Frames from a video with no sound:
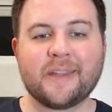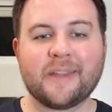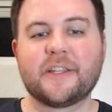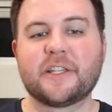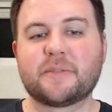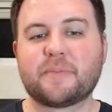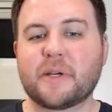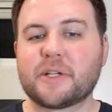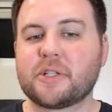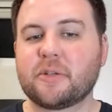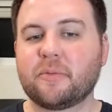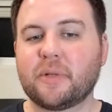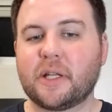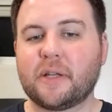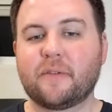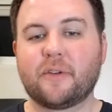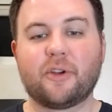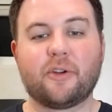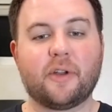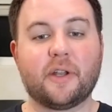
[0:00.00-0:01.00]
The special blend
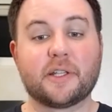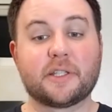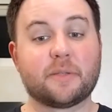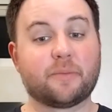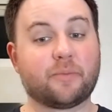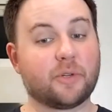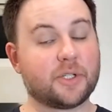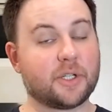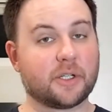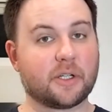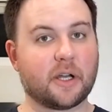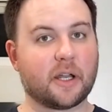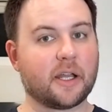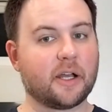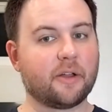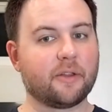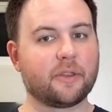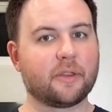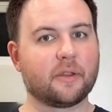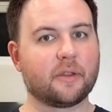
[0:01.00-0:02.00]
of ingredients supports your gut
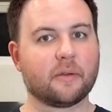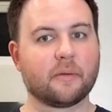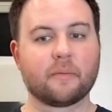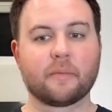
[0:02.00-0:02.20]
health,